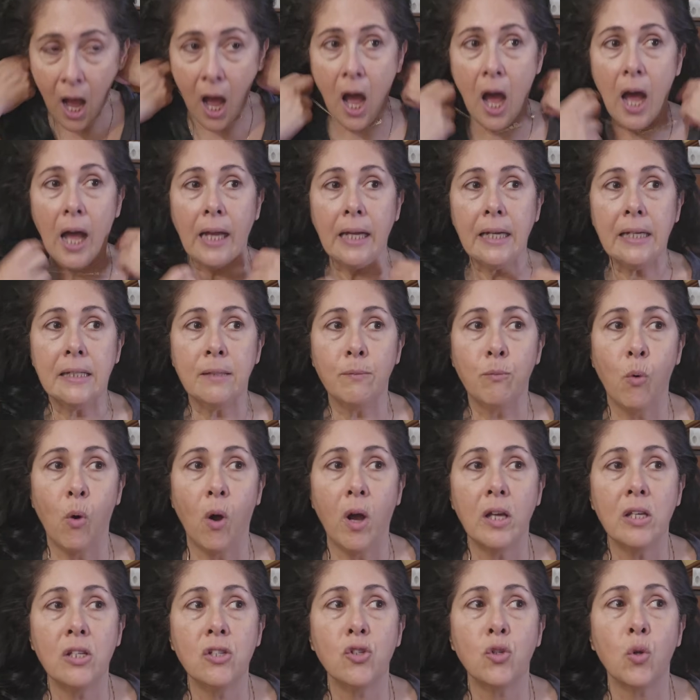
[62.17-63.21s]
I
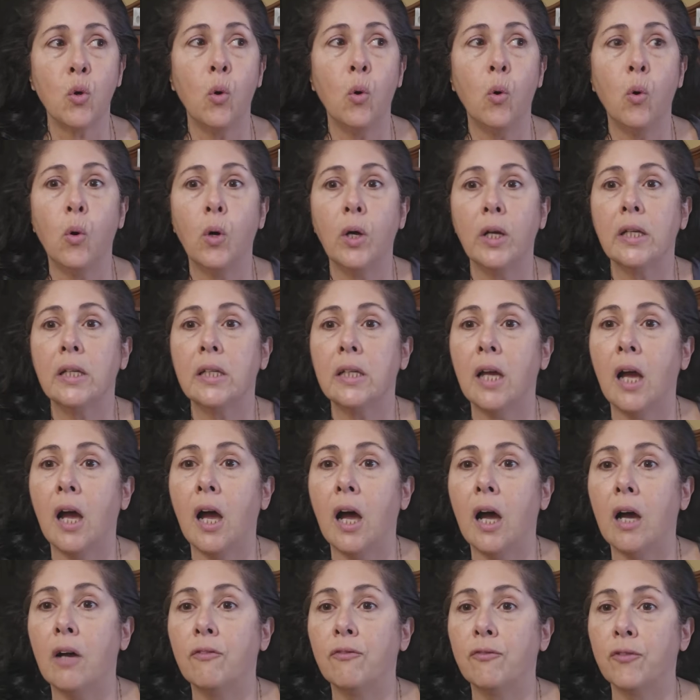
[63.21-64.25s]
was on,
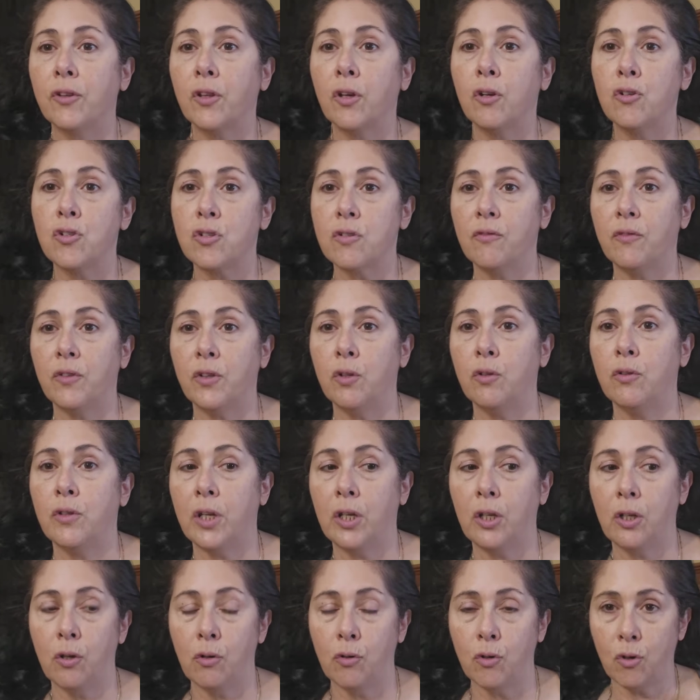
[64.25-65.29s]
for those of you
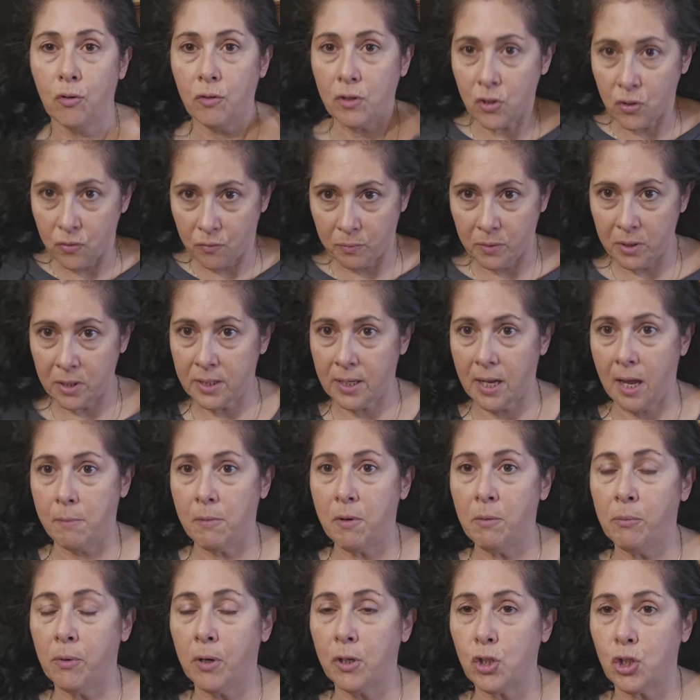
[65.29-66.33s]
that know Chris from the
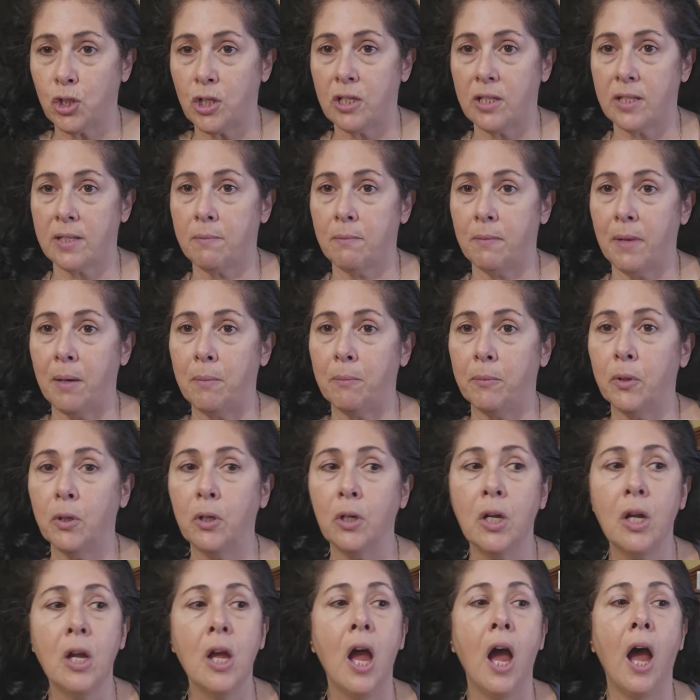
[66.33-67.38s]
Diamond Brush, he is a
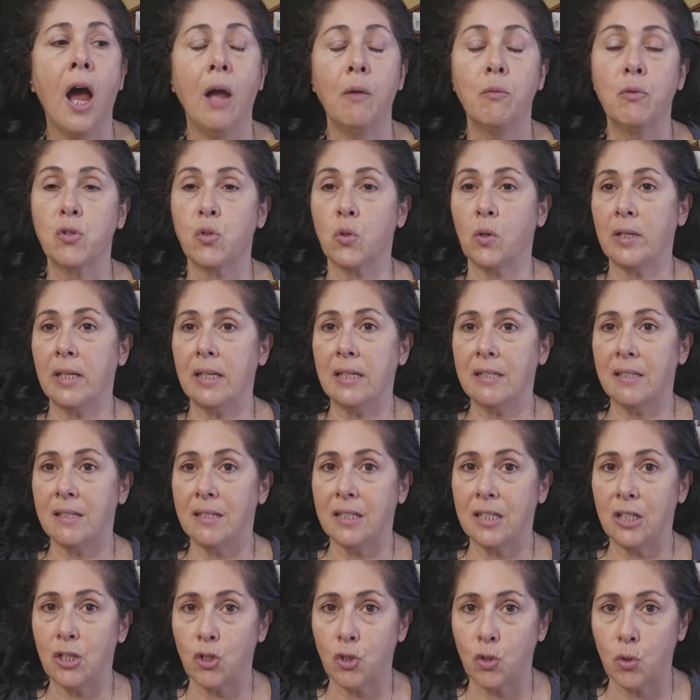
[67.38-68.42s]
member. I was on his
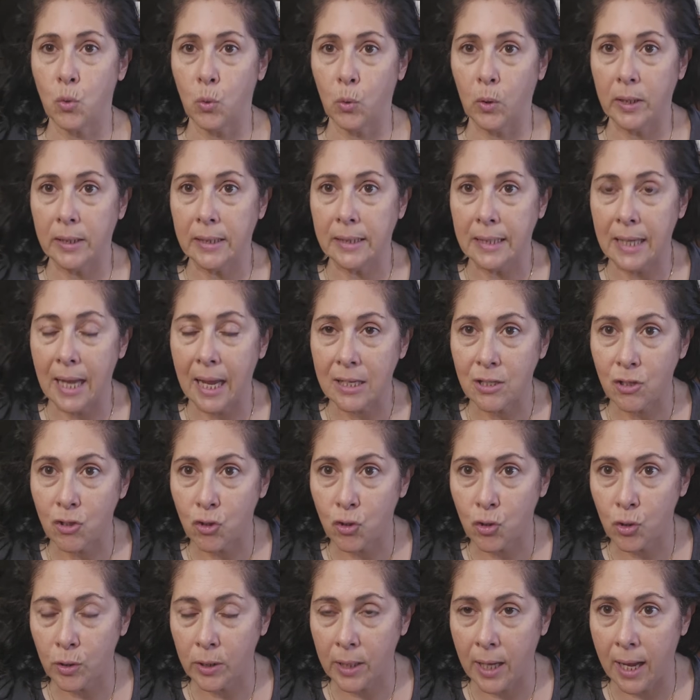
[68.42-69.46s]
Discord
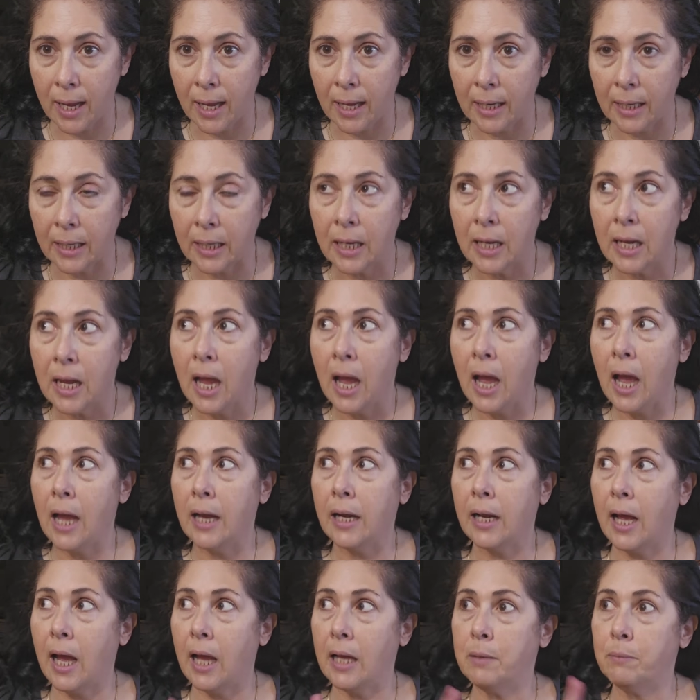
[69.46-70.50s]
yesterday,
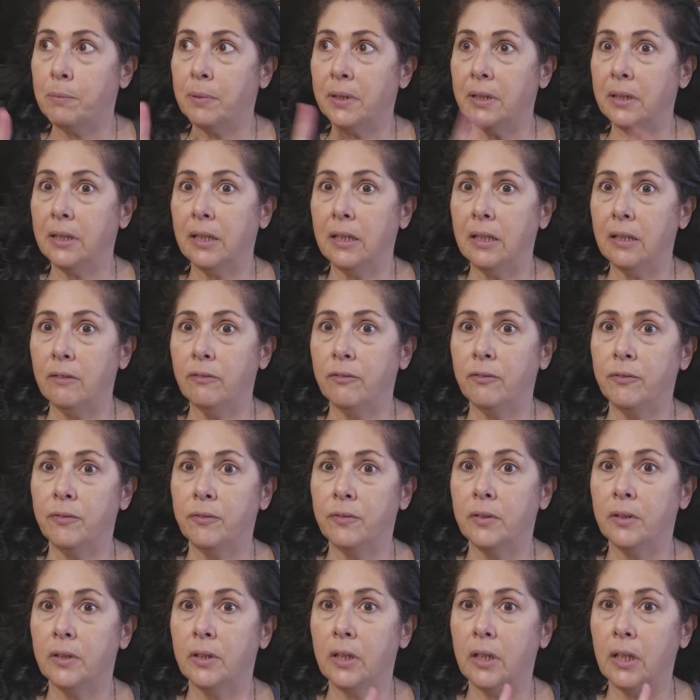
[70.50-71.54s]
and I believe
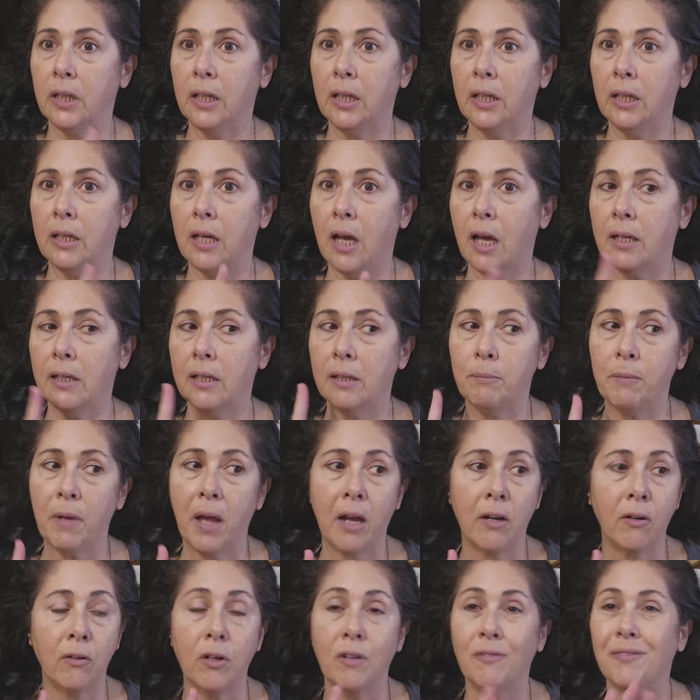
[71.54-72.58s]
he got,
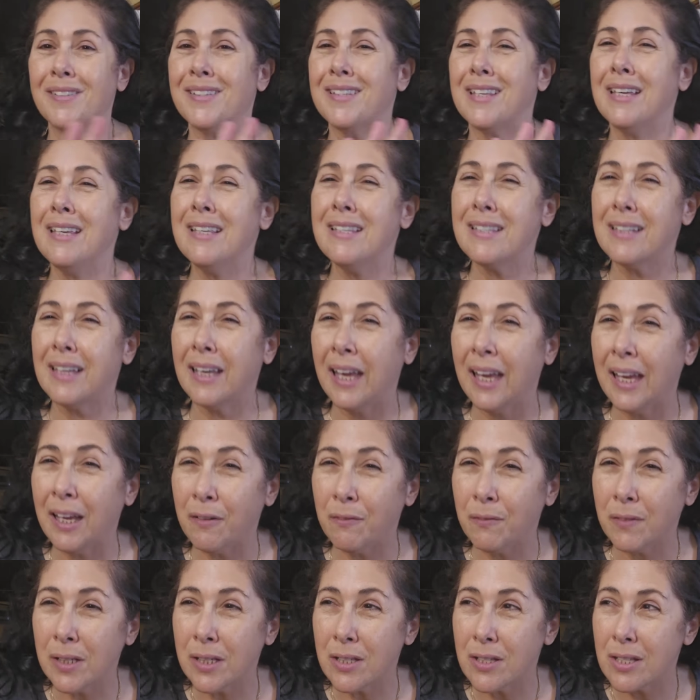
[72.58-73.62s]
I don't know if it's his
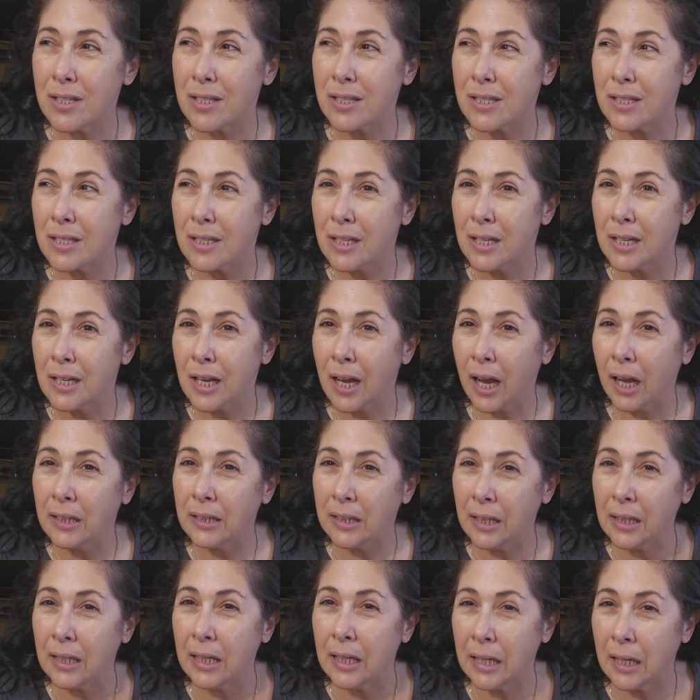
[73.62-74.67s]
canvas. I
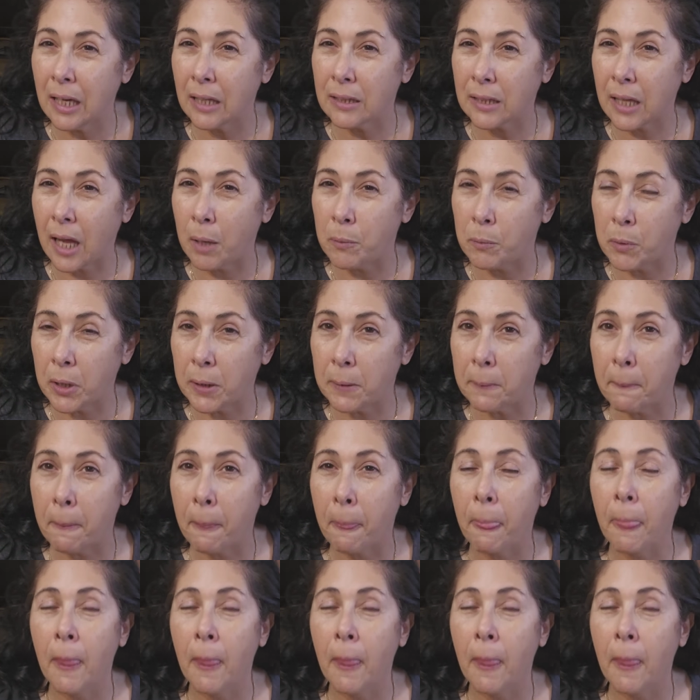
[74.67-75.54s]
think he got that one.